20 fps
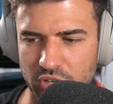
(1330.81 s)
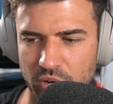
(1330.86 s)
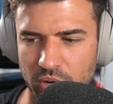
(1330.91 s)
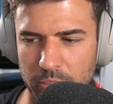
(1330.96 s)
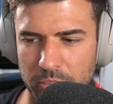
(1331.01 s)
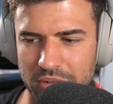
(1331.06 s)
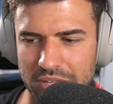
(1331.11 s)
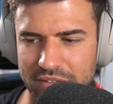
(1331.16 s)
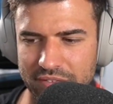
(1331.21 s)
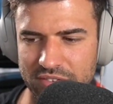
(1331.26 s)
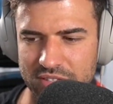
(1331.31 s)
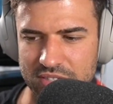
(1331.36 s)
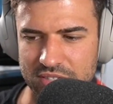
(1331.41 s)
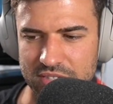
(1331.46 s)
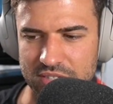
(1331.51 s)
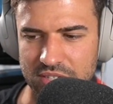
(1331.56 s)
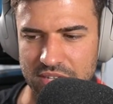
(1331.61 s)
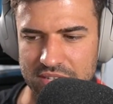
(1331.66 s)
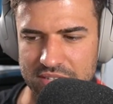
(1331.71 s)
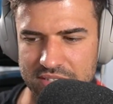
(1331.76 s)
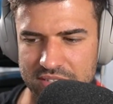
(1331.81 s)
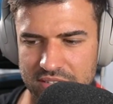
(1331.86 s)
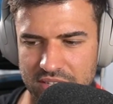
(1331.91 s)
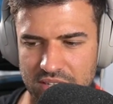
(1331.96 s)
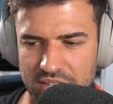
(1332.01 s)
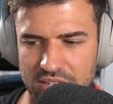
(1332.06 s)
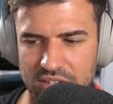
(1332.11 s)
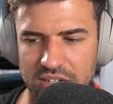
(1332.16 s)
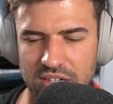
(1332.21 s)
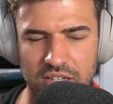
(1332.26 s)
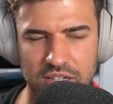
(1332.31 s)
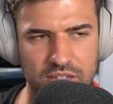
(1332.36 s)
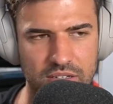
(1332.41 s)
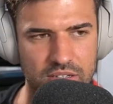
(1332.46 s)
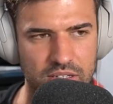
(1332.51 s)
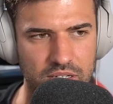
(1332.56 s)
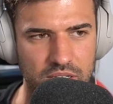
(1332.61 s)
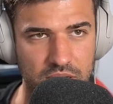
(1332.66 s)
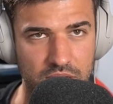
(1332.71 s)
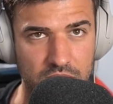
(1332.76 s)
I believe it's the
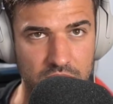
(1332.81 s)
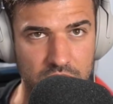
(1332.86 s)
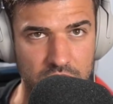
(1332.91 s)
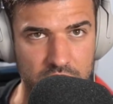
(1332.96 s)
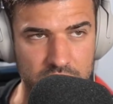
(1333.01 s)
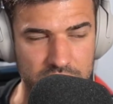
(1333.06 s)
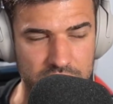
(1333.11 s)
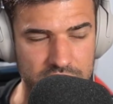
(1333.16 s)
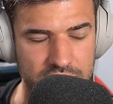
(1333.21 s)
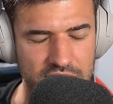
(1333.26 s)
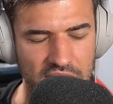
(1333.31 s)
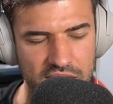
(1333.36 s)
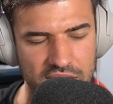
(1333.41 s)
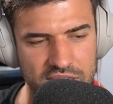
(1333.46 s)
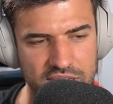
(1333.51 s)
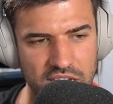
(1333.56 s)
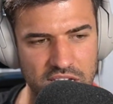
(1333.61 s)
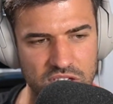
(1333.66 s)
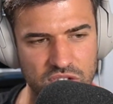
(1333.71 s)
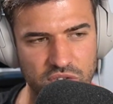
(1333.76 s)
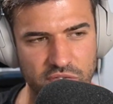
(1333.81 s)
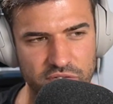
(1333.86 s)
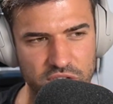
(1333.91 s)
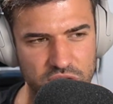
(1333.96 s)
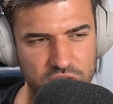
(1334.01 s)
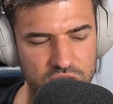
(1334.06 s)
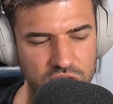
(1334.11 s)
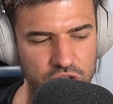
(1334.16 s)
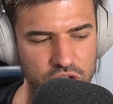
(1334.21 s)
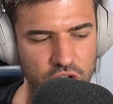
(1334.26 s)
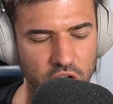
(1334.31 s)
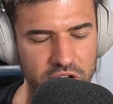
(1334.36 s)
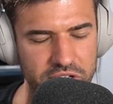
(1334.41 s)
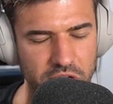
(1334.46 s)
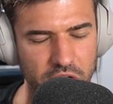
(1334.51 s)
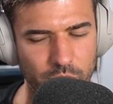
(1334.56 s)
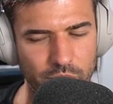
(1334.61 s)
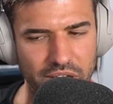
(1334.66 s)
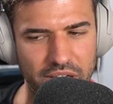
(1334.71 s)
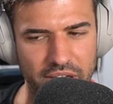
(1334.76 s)
second season of the
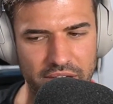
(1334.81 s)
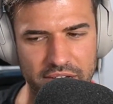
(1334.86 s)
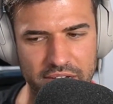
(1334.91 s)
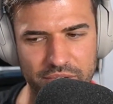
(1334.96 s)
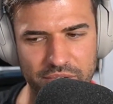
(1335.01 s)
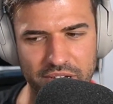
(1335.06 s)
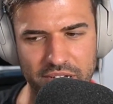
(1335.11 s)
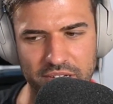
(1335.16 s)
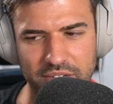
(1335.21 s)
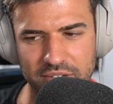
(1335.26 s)
Johto arc anyway.